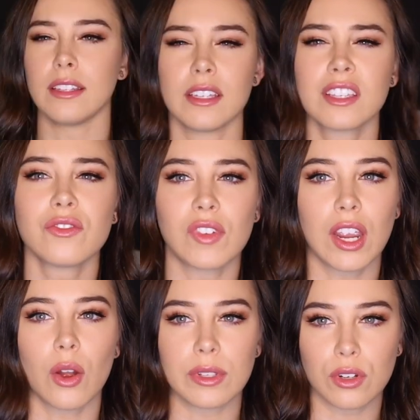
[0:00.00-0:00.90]
This
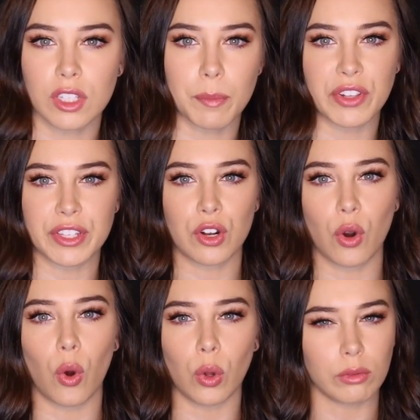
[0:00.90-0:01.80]
video is not sponsored
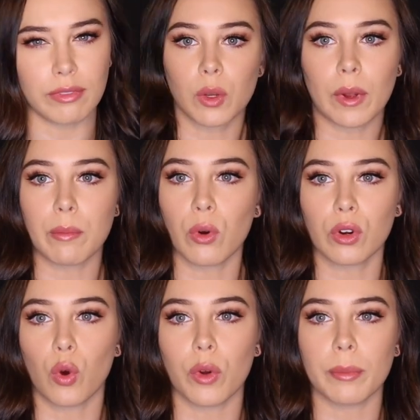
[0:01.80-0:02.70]
at all so I
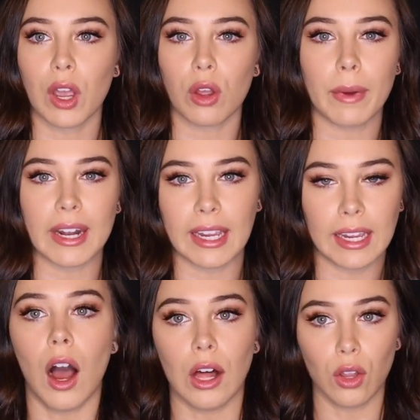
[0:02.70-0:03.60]
bought it all with my own
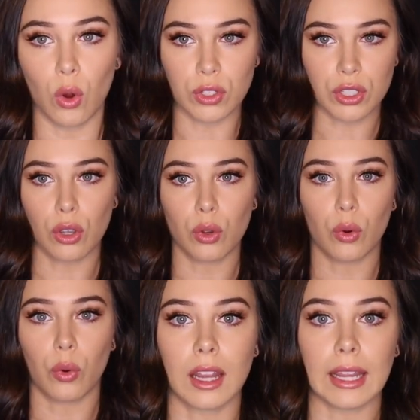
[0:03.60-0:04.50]
money. I'll also
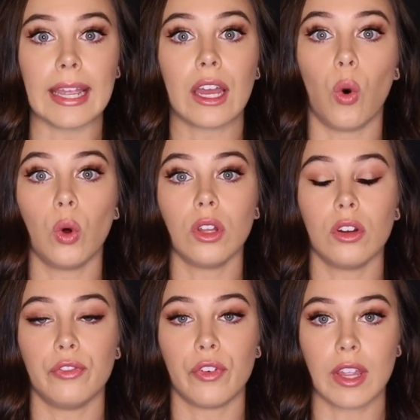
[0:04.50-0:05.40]
link all
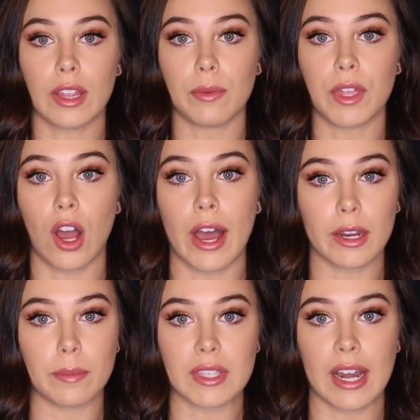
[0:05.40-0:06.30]
of the
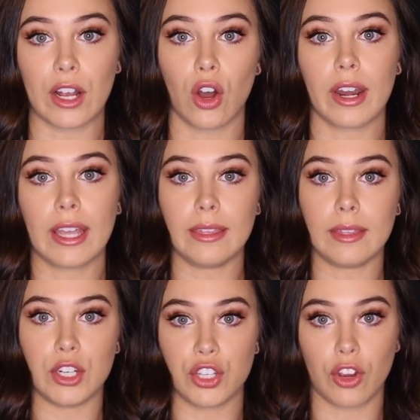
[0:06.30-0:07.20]
items that I got in
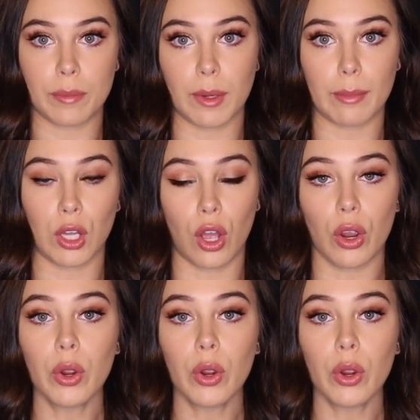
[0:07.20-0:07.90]
the description below.